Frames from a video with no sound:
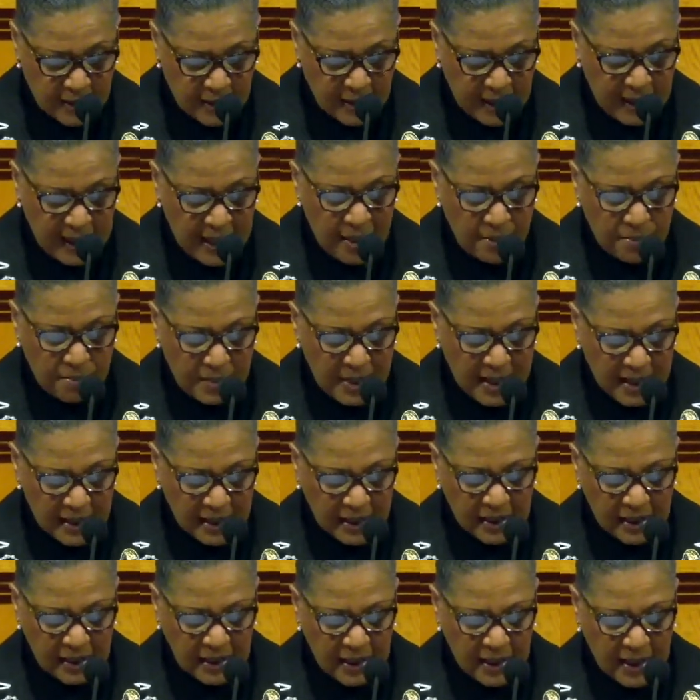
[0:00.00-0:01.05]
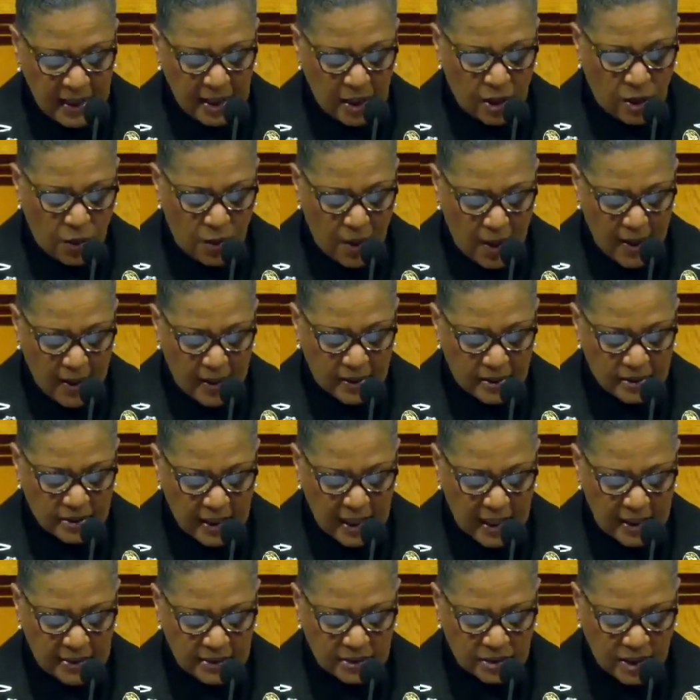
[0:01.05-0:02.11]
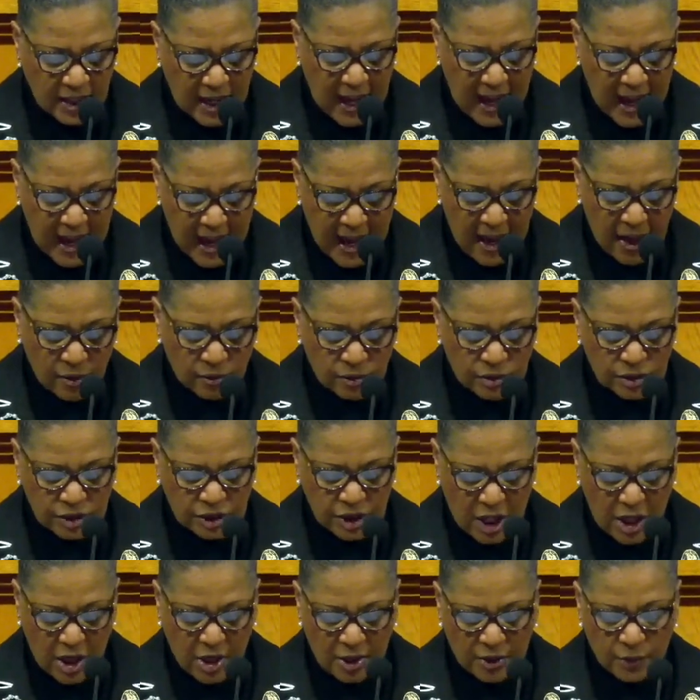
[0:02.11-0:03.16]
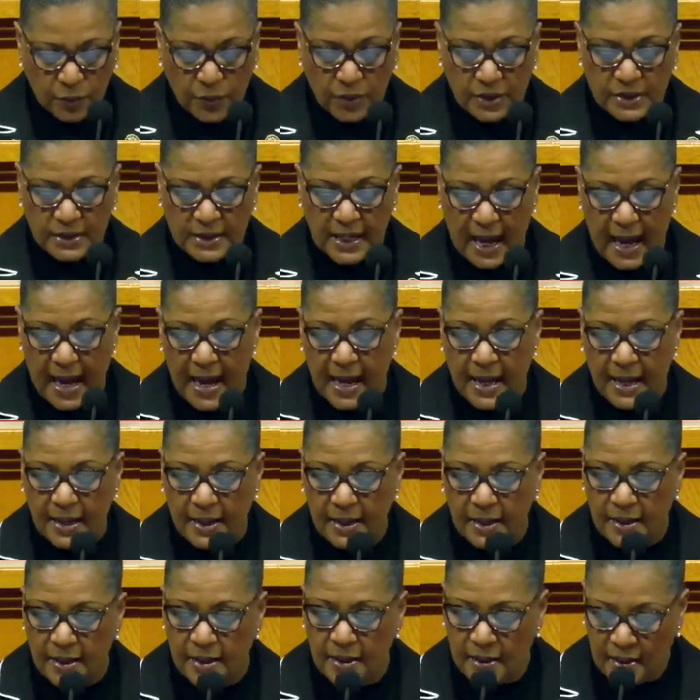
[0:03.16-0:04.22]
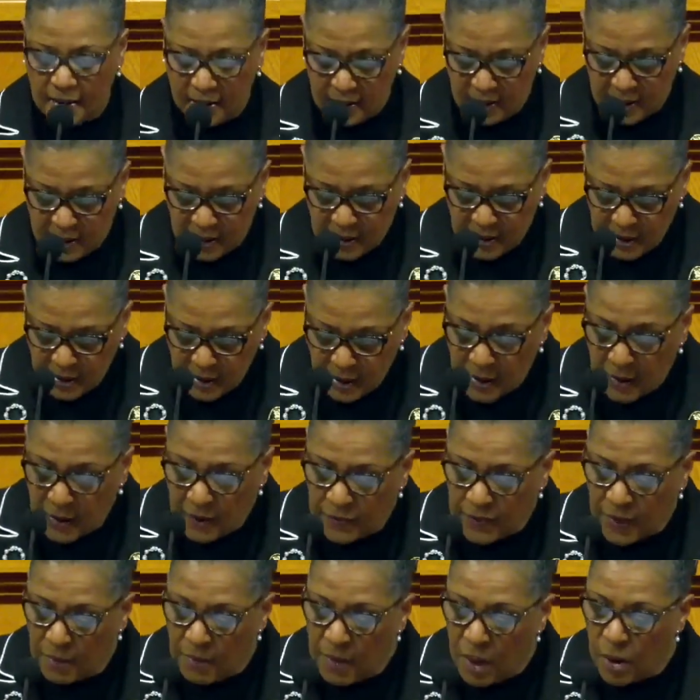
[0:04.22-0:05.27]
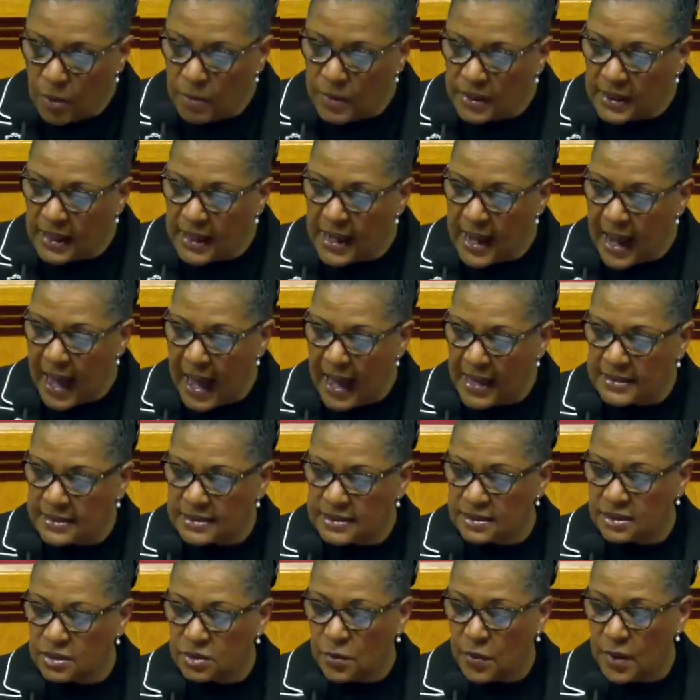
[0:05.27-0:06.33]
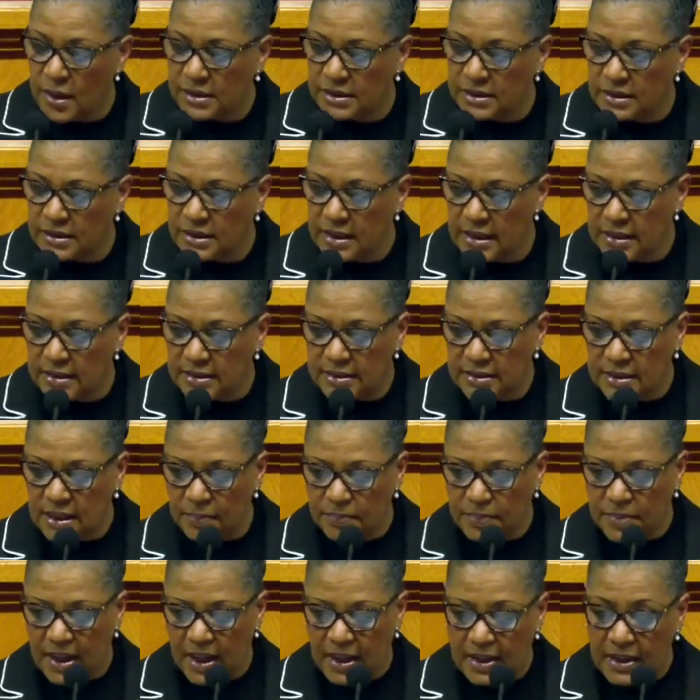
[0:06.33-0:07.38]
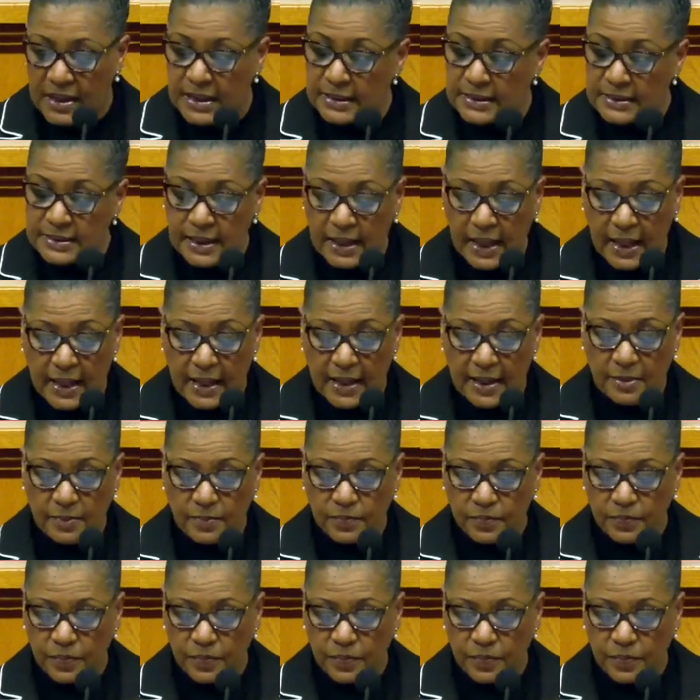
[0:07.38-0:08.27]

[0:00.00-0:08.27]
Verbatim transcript: He immediately inquires as to how John would die. The moment he asked this question, he stepped out of his lane.